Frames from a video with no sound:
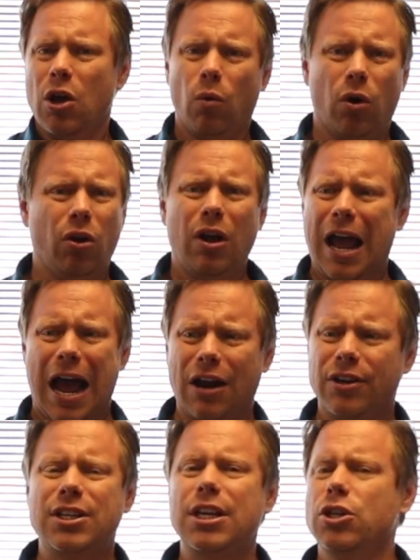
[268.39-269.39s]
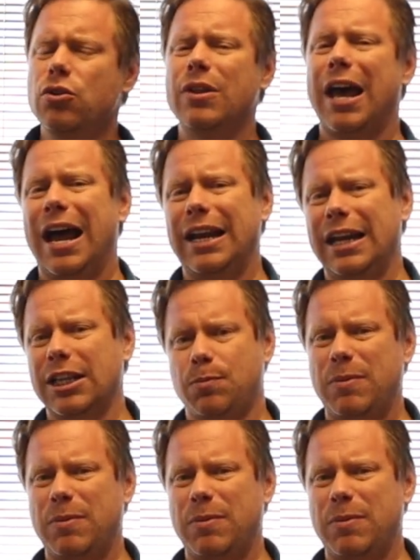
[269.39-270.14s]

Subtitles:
Well, how does he do that? It's